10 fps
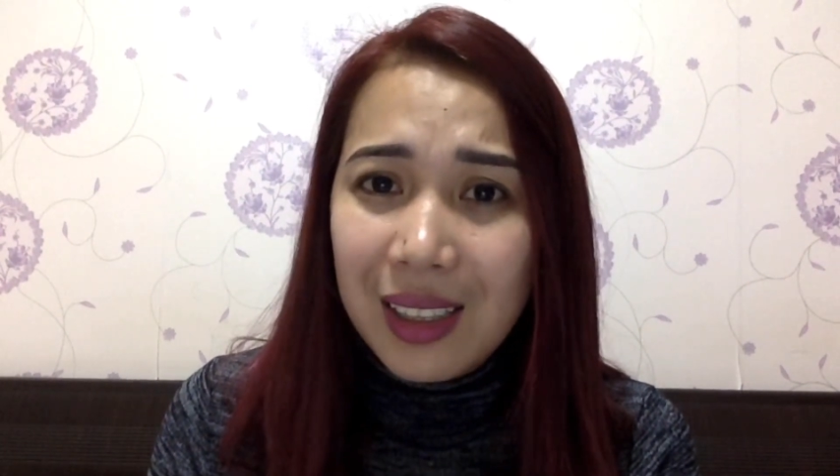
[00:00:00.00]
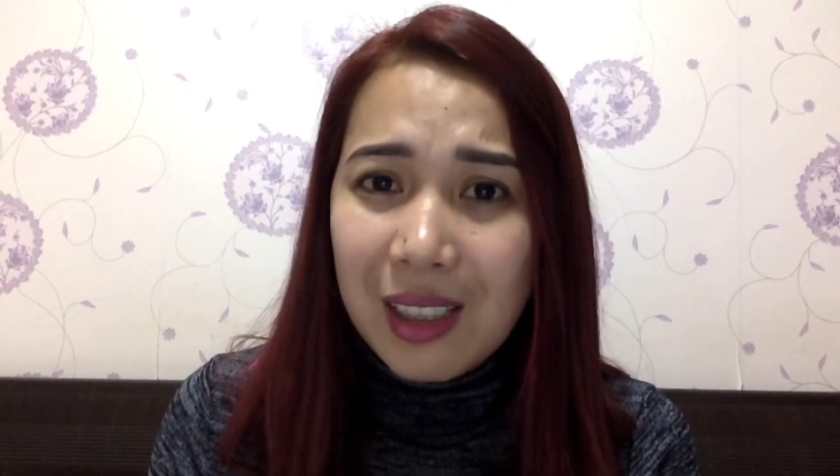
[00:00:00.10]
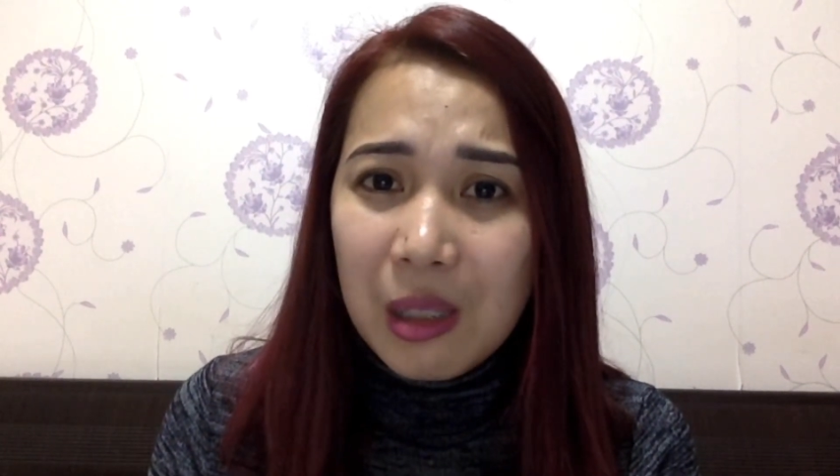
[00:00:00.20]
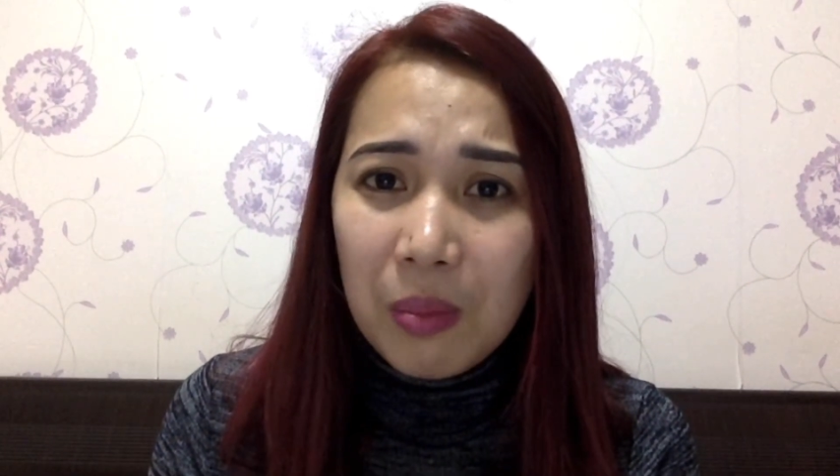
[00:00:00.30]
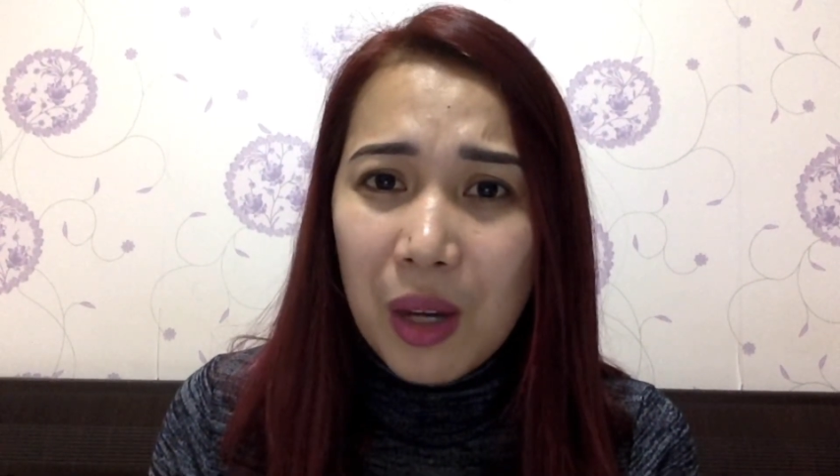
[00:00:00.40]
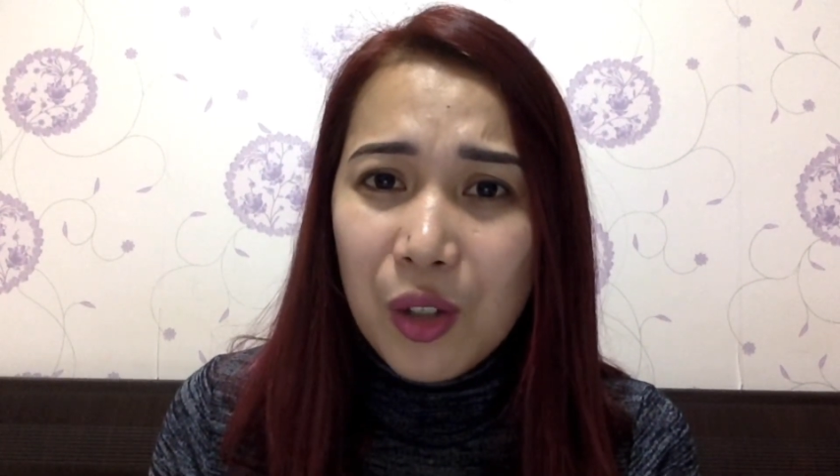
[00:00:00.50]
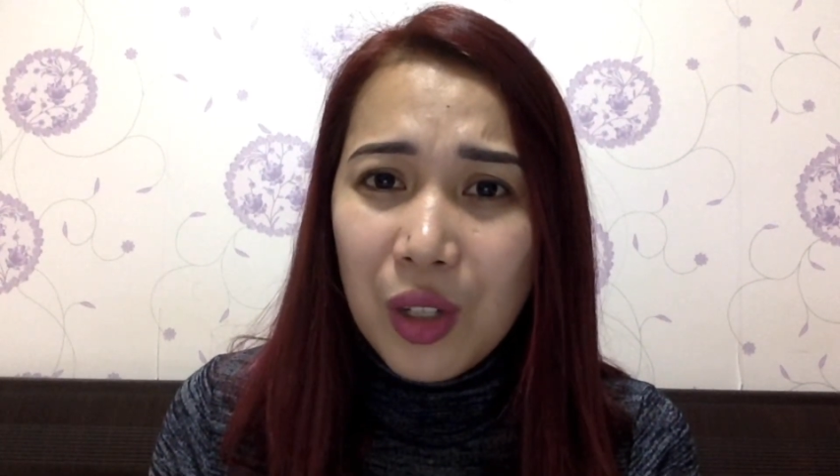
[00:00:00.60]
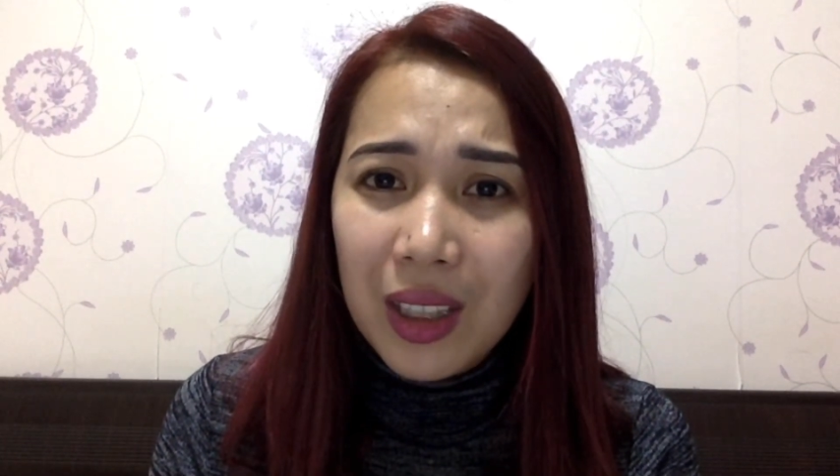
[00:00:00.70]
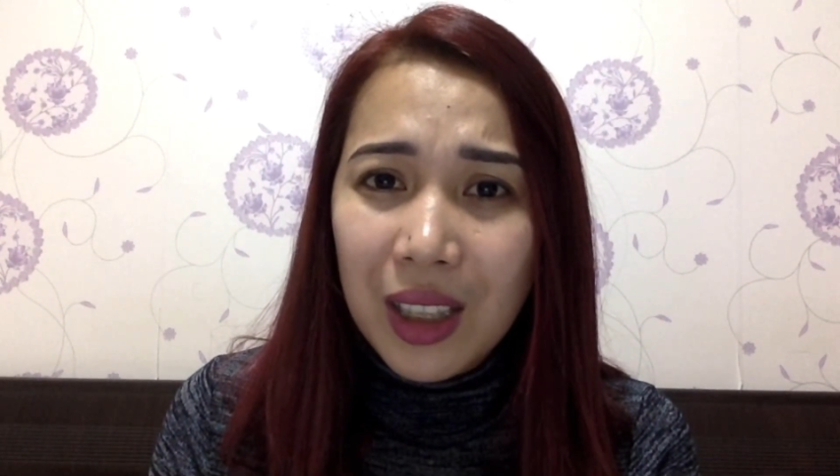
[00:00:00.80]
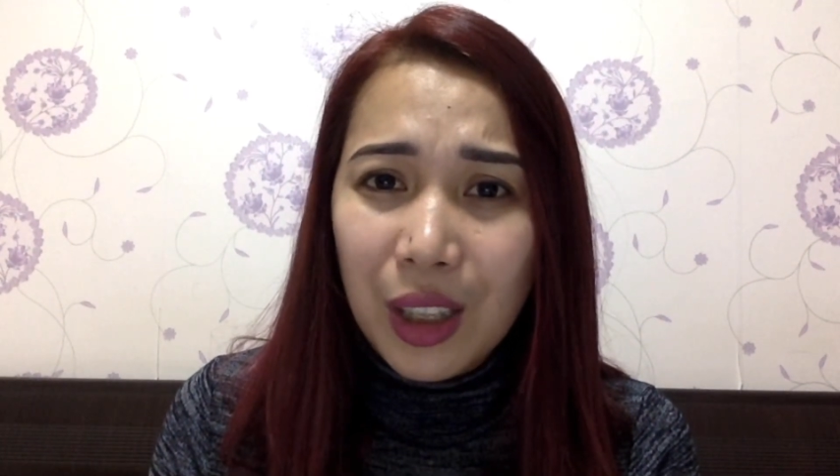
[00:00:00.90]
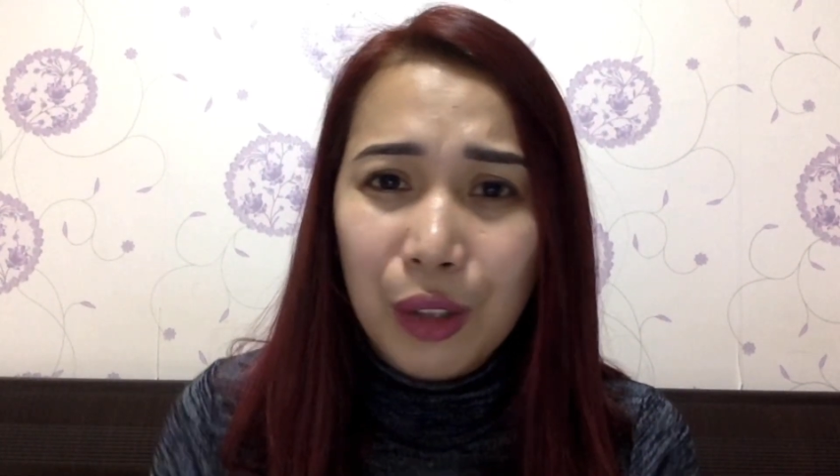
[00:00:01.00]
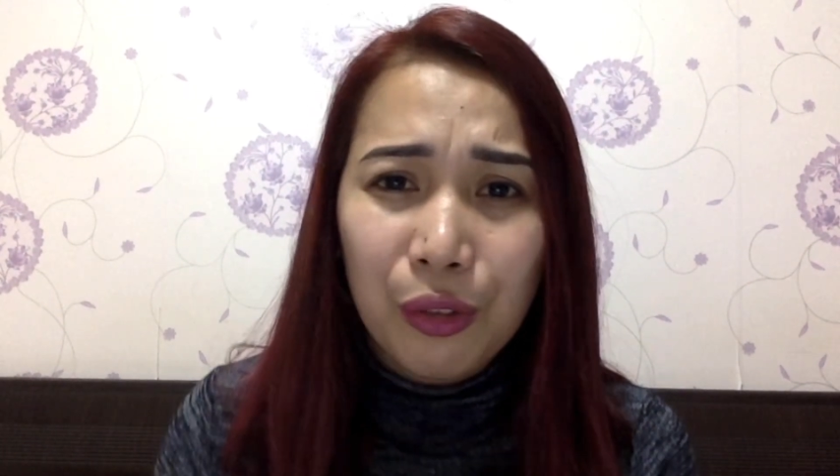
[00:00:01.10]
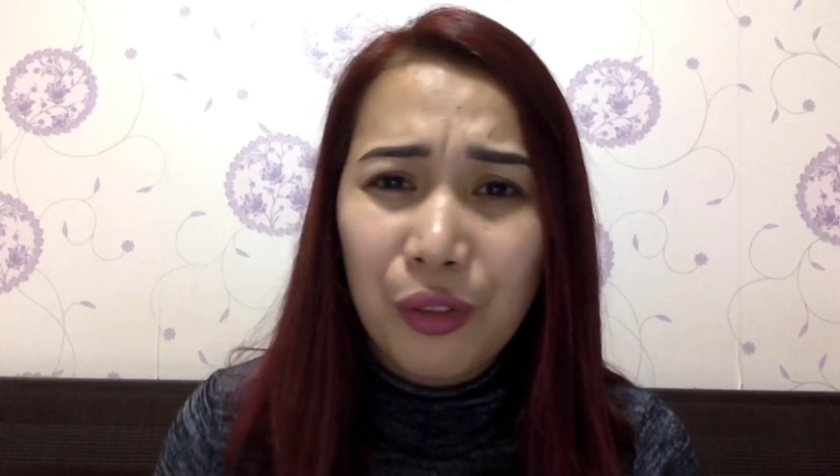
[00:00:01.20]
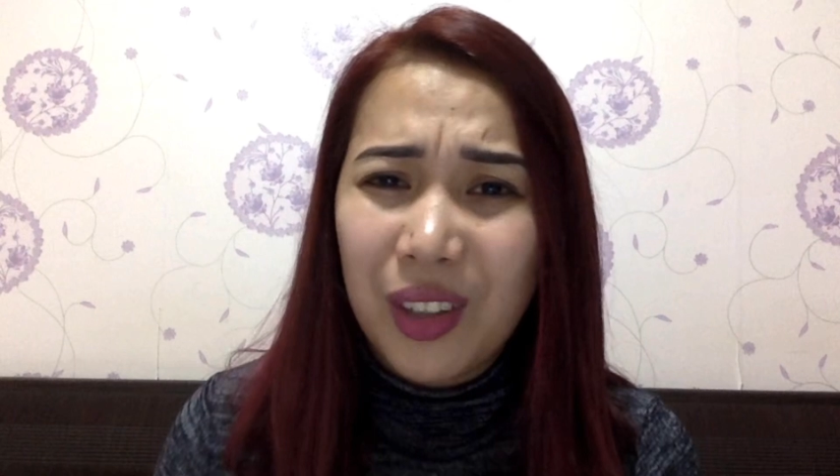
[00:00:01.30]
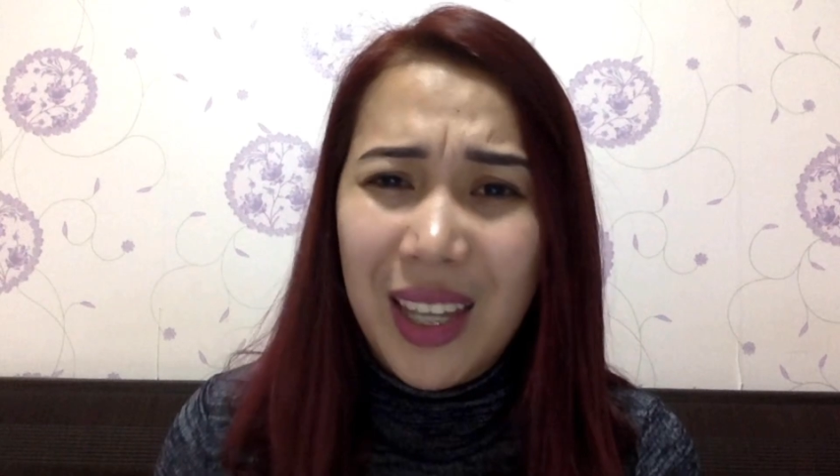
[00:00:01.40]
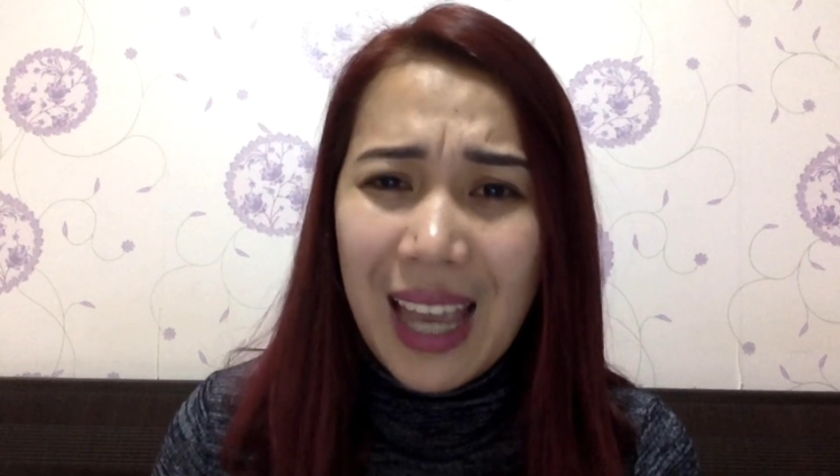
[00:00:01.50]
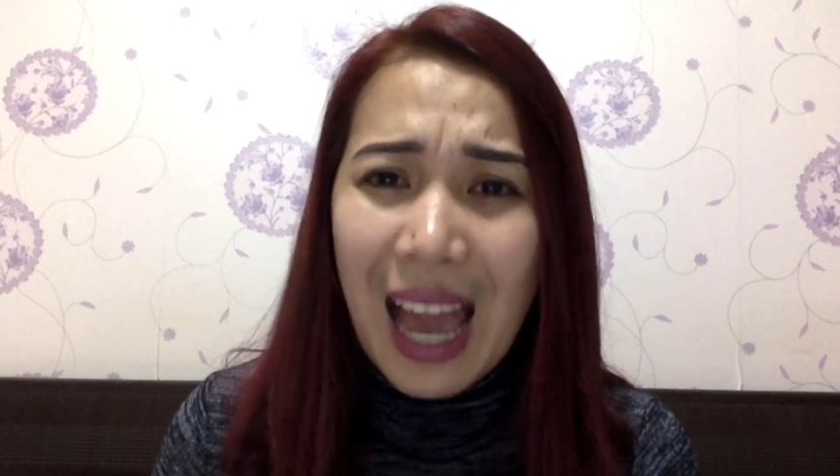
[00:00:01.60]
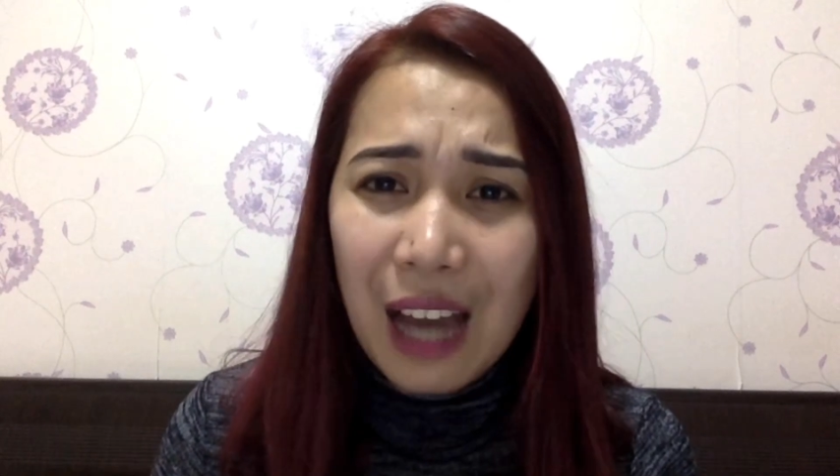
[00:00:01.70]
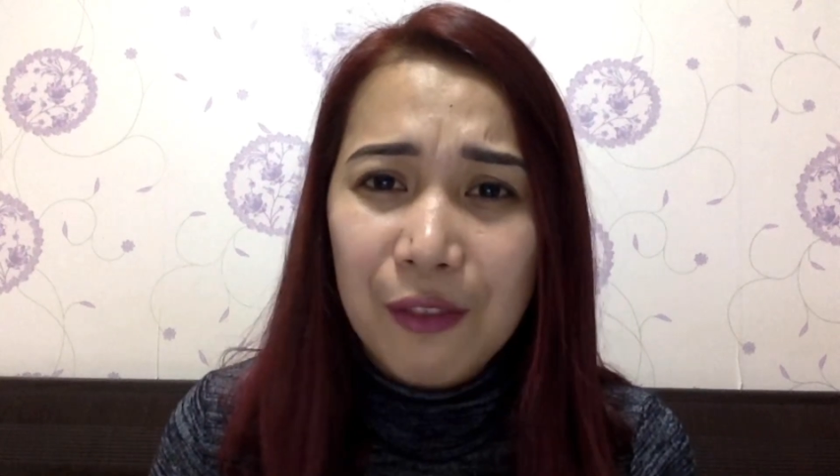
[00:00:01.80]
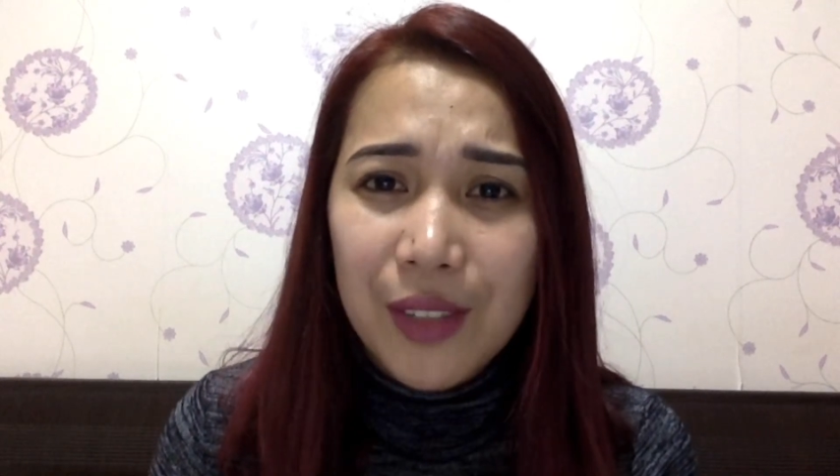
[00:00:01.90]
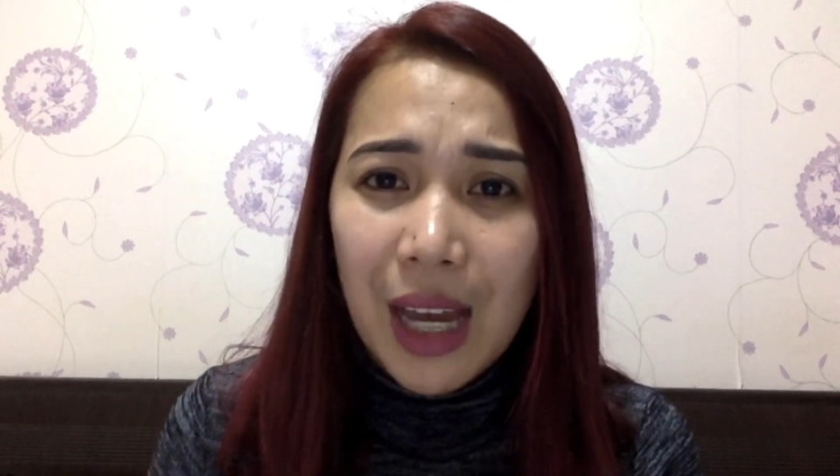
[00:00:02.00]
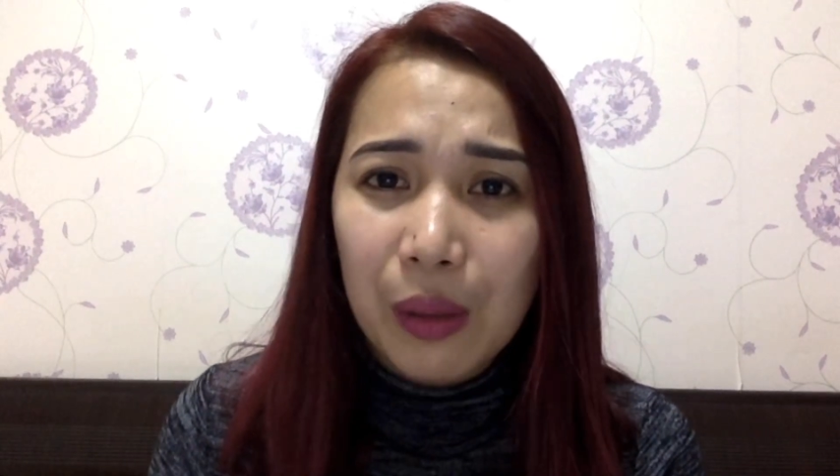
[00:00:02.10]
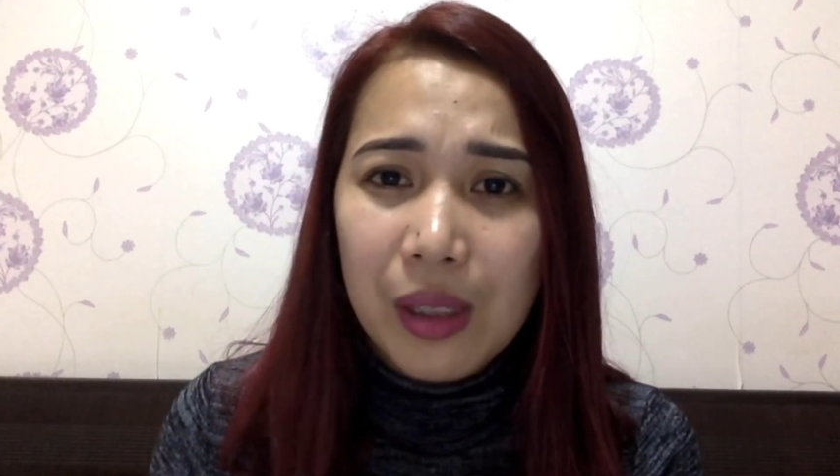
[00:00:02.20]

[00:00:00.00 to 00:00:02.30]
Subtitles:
especially if they have doubts